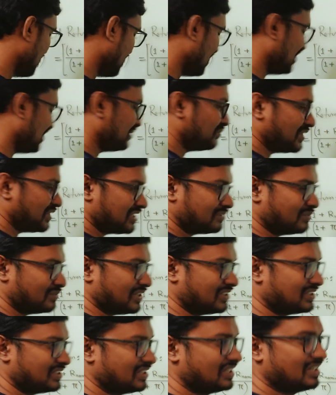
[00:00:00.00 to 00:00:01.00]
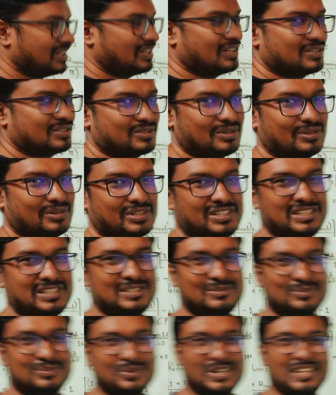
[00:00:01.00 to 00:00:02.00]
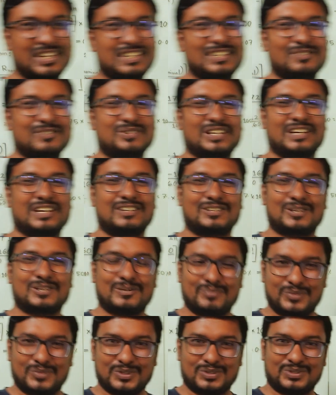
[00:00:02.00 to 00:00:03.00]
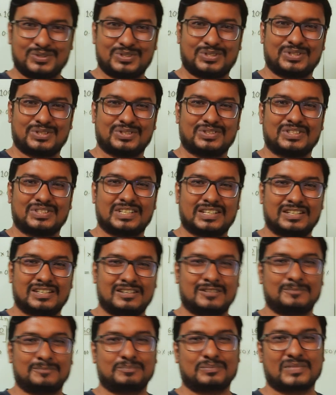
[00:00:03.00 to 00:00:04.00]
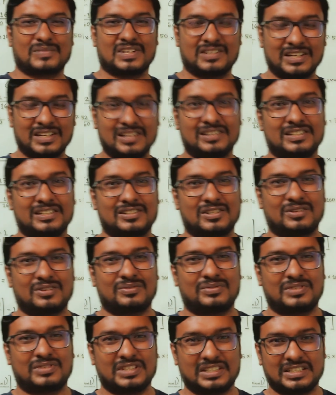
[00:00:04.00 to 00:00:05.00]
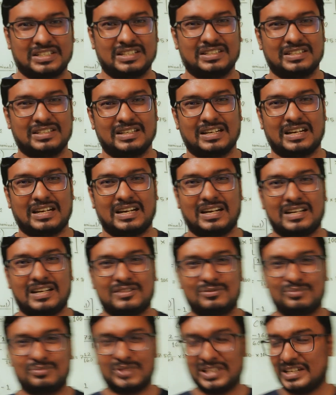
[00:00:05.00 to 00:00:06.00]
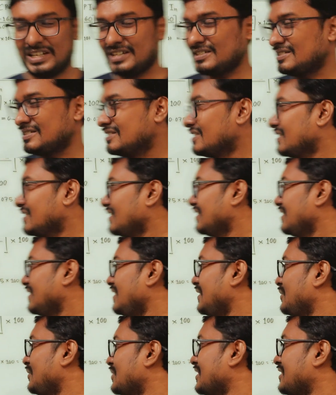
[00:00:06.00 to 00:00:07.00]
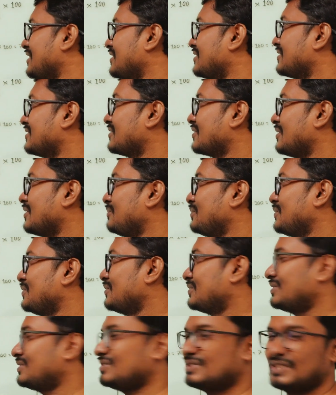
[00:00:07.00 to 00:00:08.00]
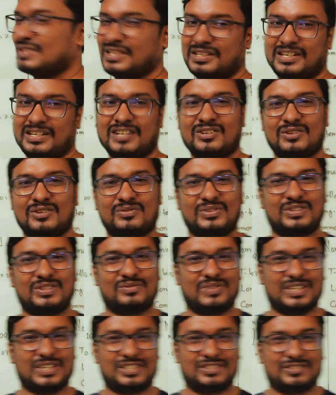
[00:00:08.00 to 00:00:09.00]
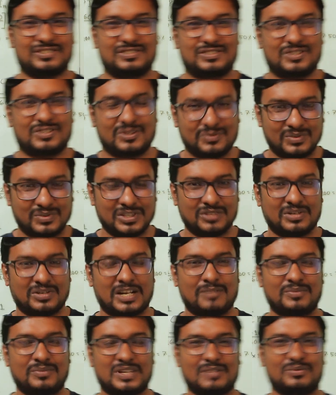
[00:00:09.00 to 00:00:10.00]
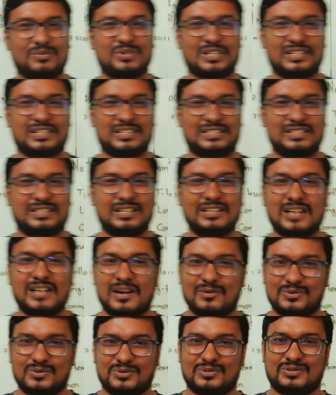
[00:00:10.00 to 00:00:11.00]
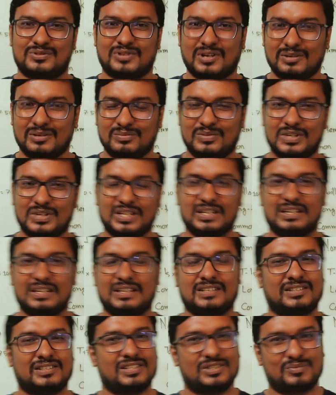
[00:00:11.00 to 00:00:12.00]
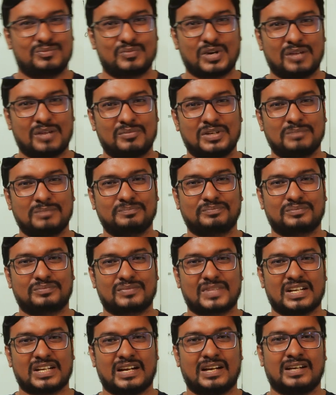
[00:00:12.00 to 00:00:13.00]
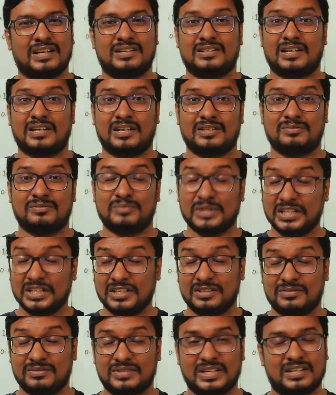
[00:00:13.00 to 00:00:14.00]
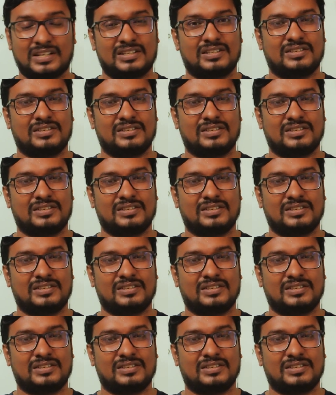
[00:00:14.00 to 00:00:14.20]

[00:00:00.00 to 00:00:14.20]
investment. So in this way you can compute the real rate of return as well as you can compute the rate of inflation. So hopefully you have come to understand how to solve this problem, and I believe that